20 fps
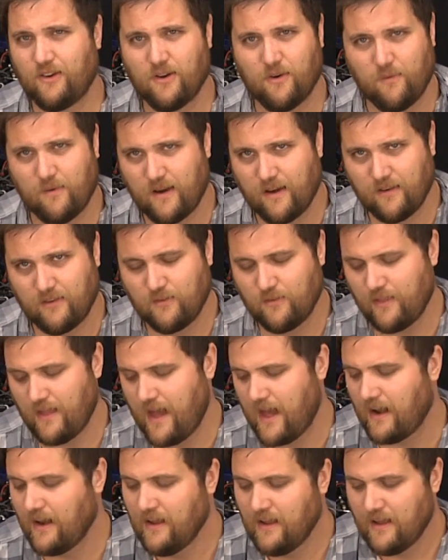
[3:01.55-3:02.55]
don't want to do
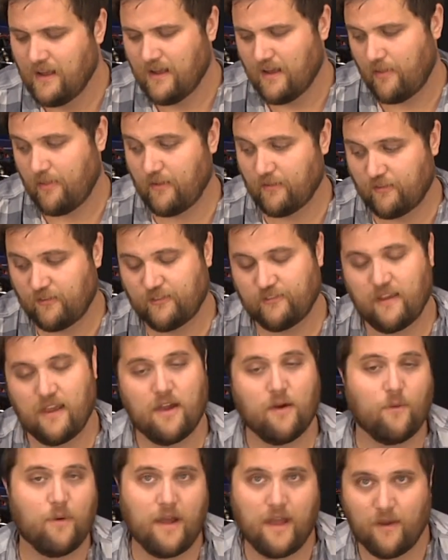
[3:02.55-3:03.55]
that. And then stay
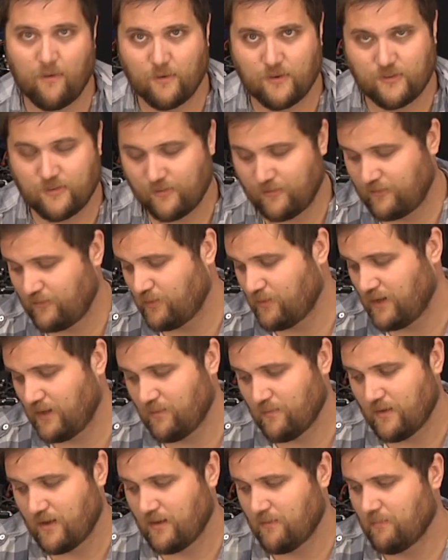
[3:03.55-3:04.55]
away, which is
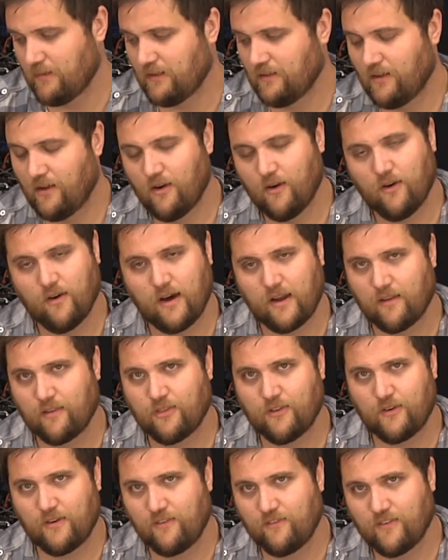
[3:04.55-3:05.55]
21 and below out of
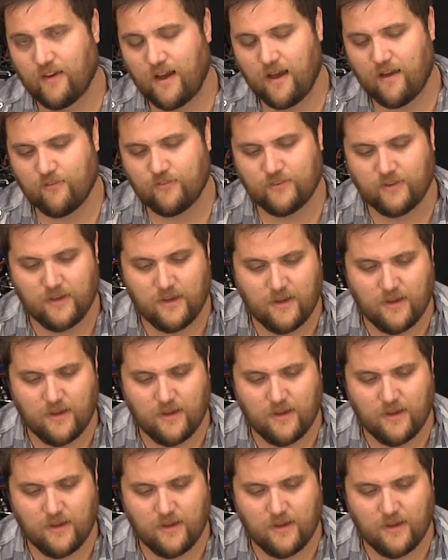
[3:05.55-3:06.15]
35,